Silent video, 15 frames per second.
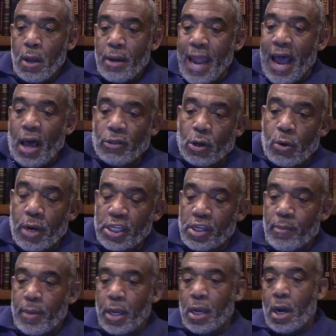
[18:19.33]
Now the
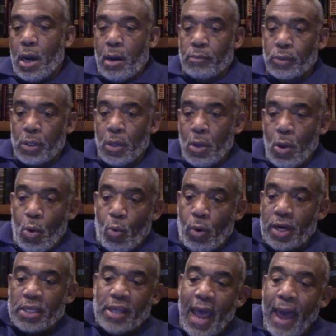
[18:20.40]
question becomes,
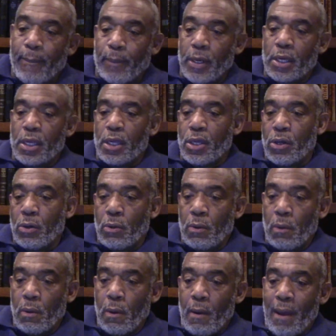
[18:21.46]
what has happened to you
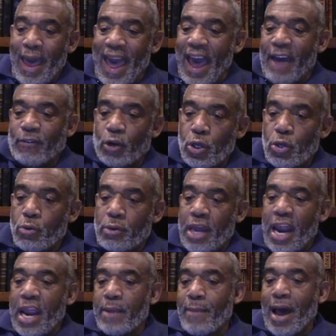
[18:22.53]
after you
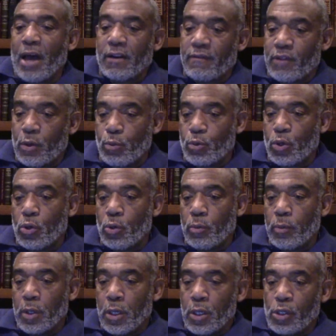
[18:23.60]
came out of the womb
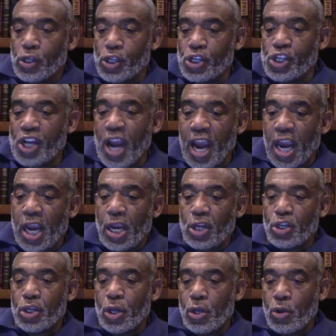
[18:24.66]
to
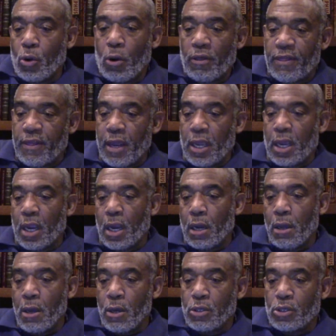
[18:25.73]
change your thinking
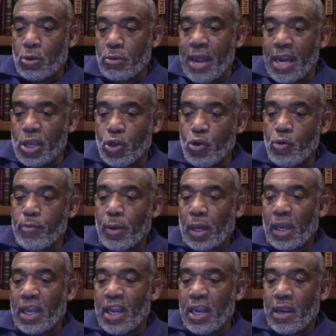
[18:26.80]
so that you
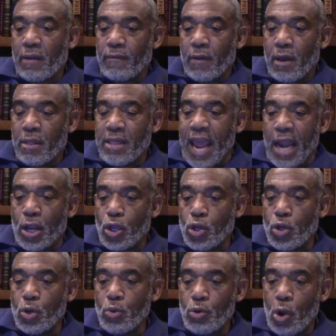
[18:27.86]
believe that
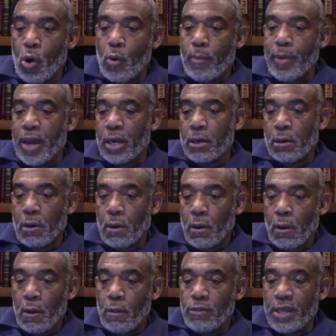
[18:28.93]
you know better
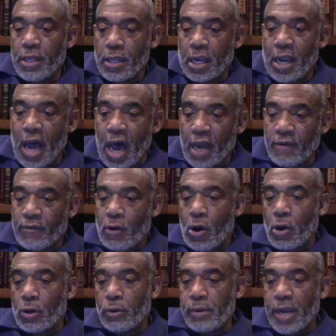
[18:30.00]
than the God of
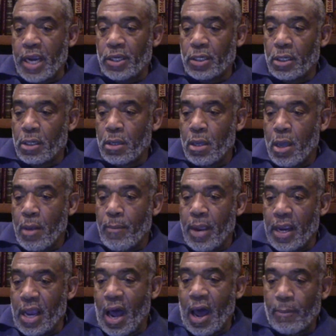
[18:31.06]
all creation?
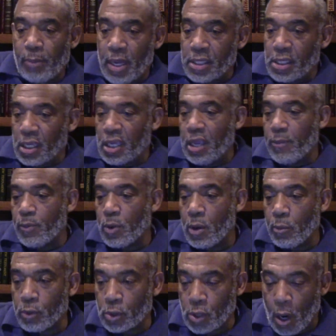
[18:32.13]
May God bless and keep you,
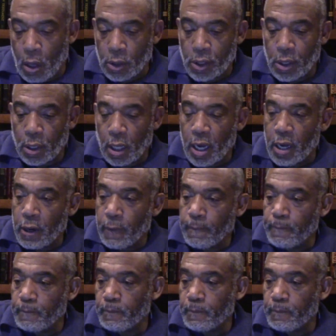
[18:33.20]
and we'll talk to you later.